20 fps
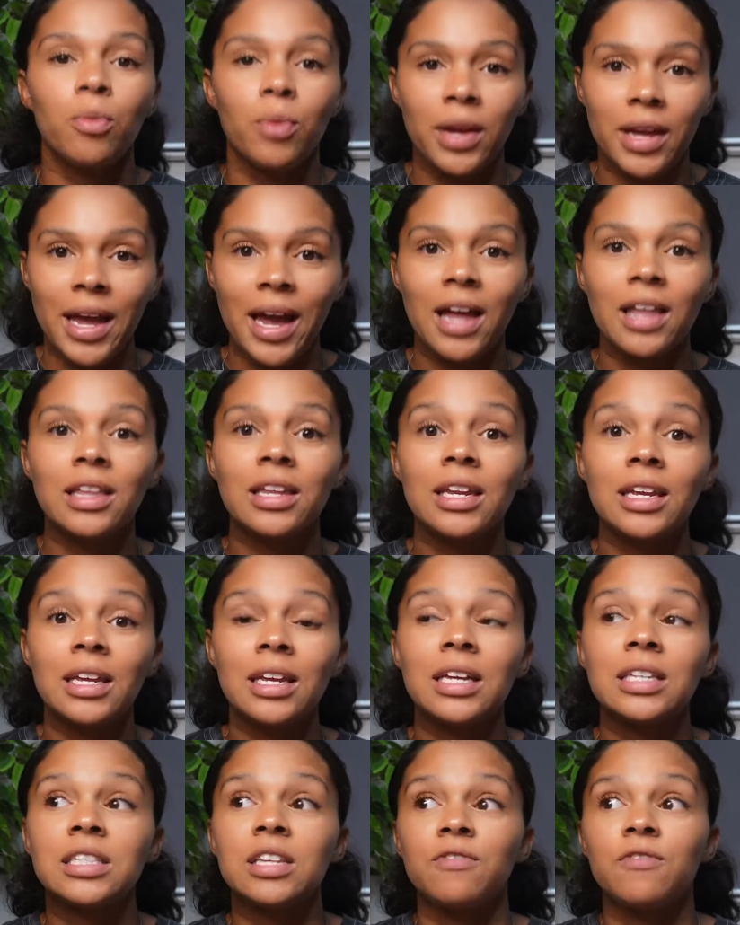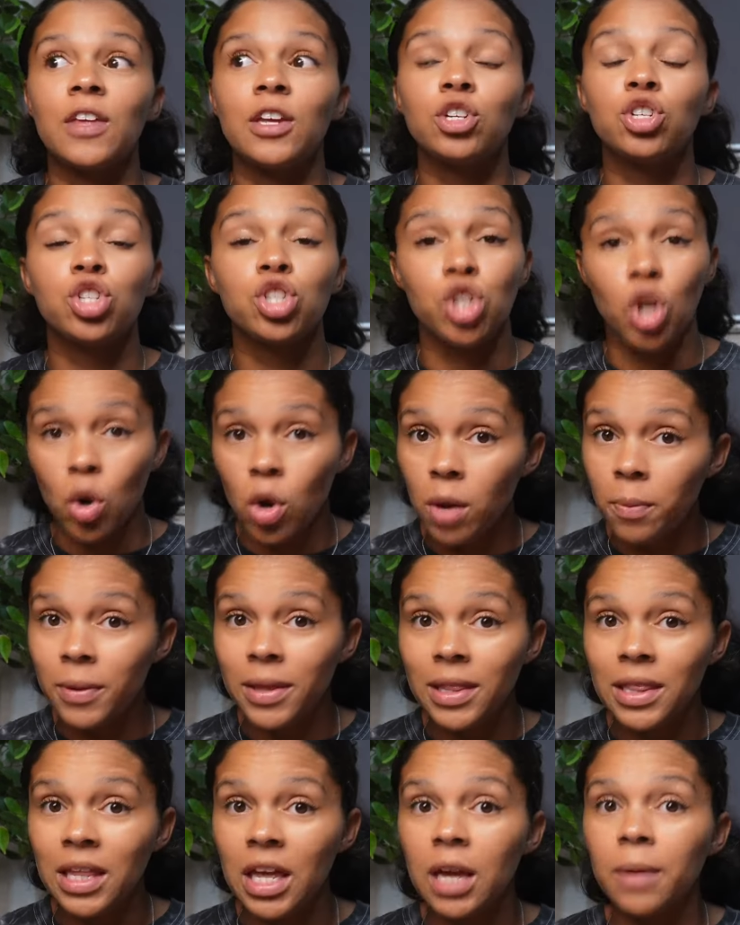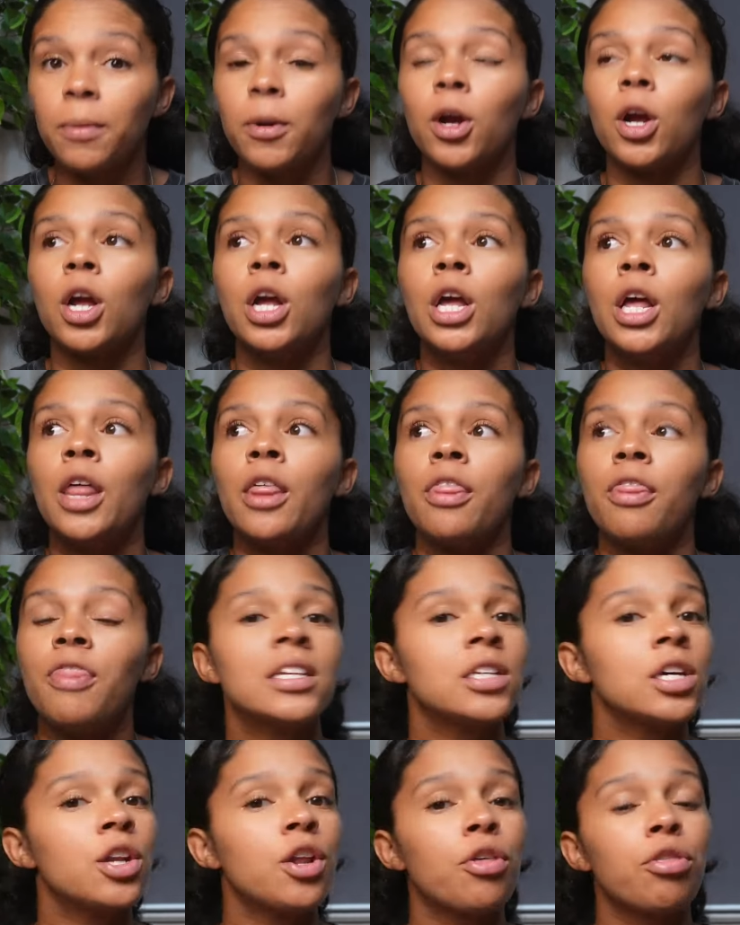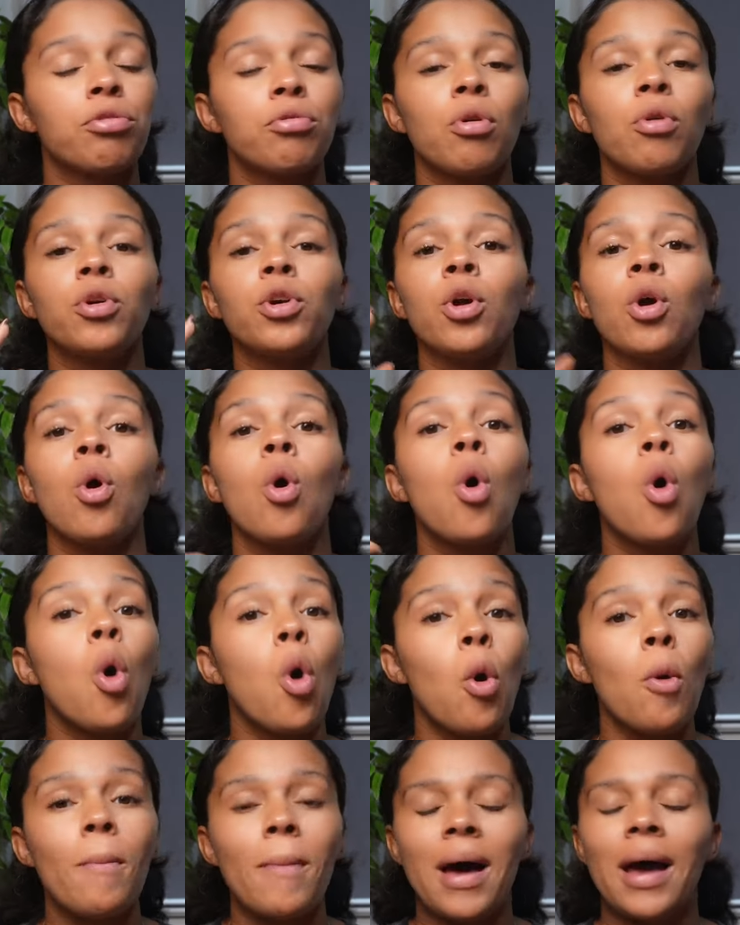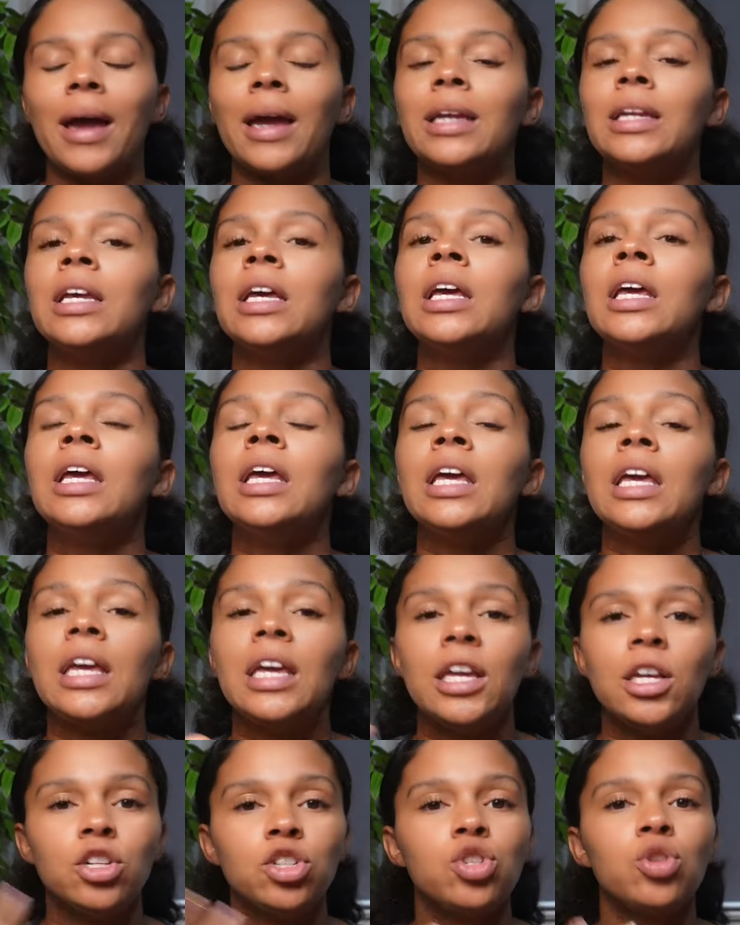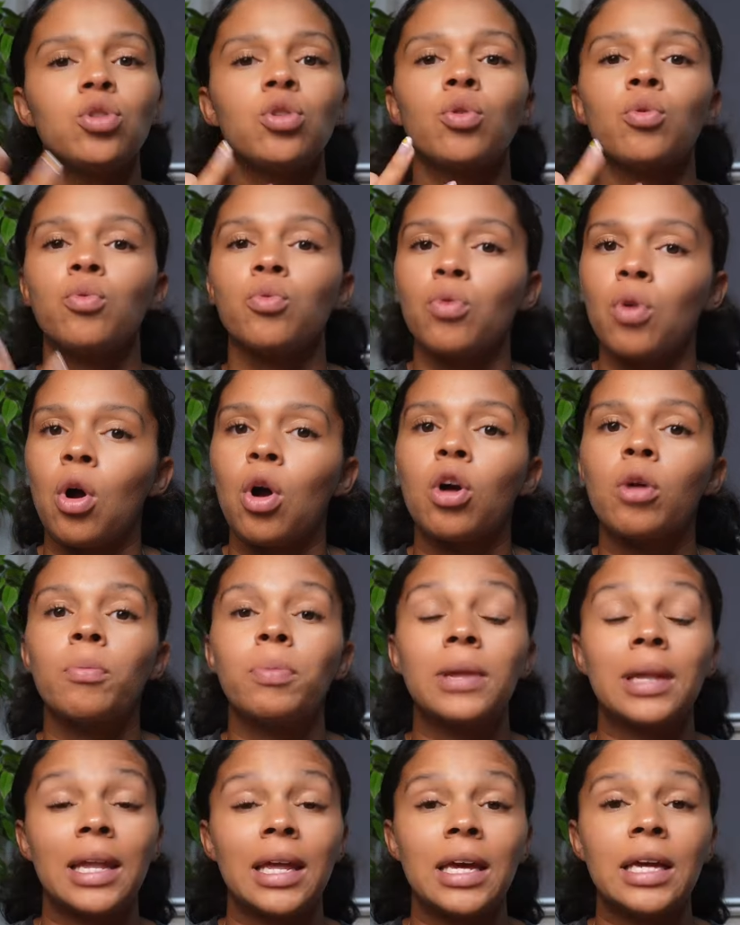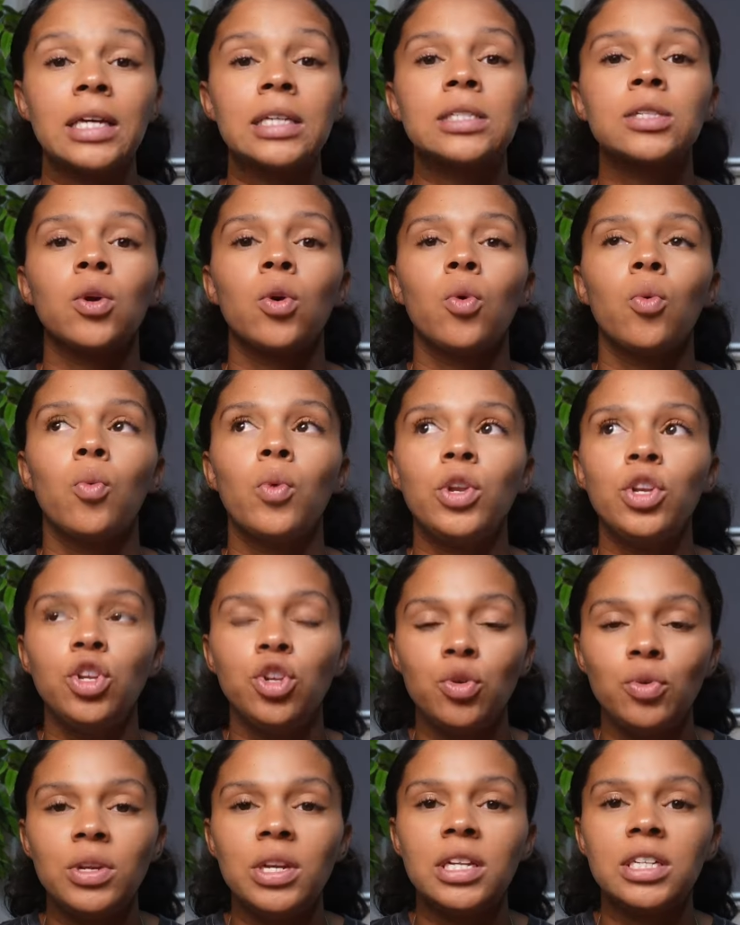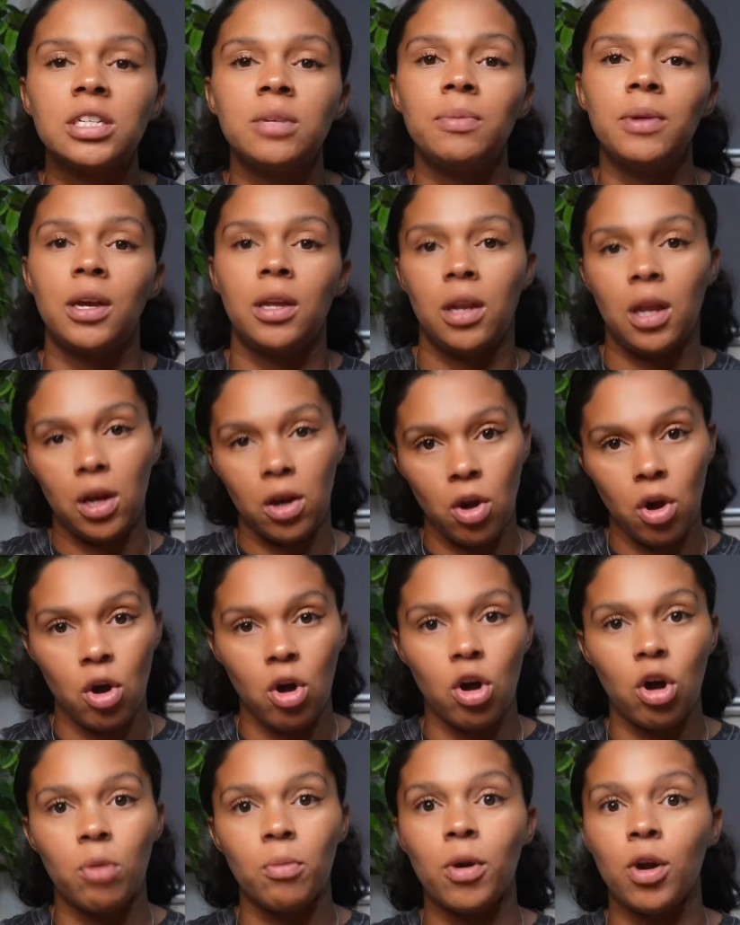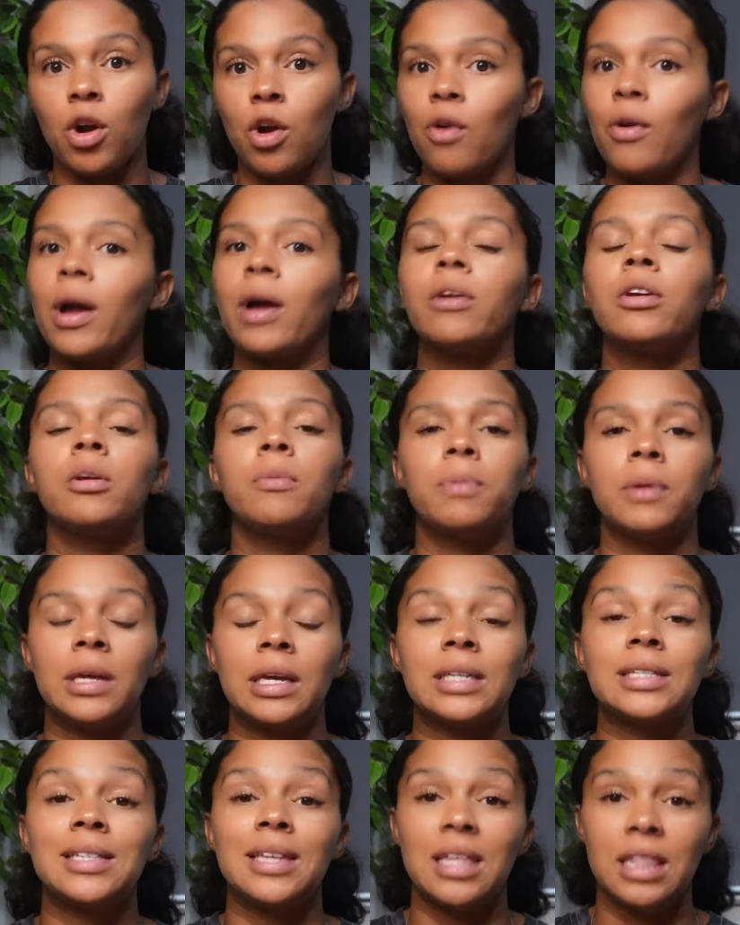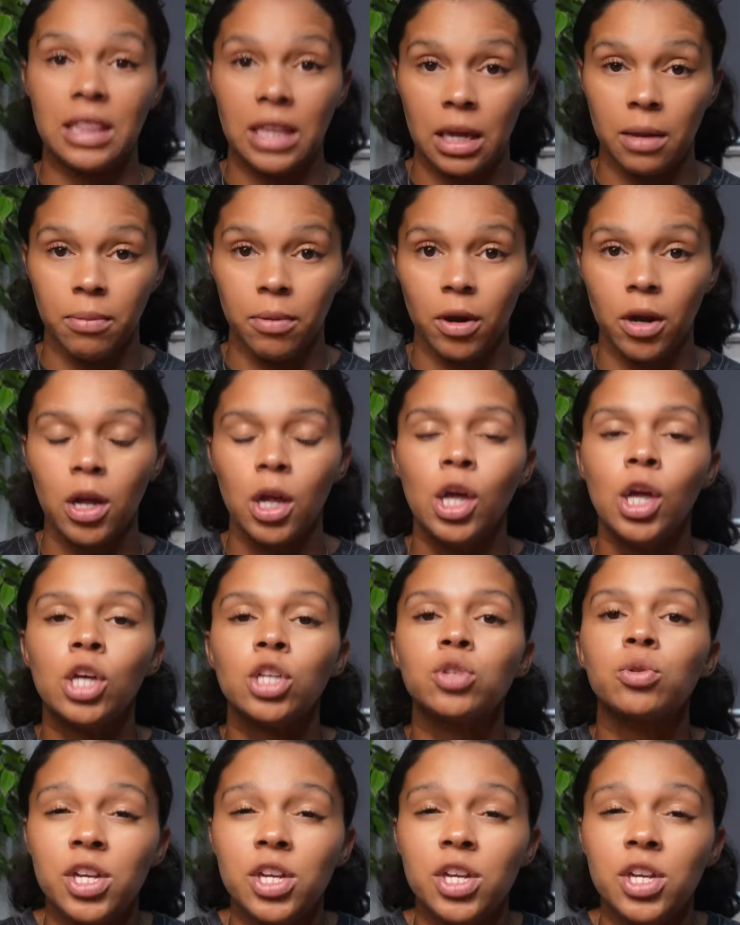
And the reality is, if they show up in labor, that is gonna throw your whole mind into the wrong place when you need to be in a calm, grounded place in labor.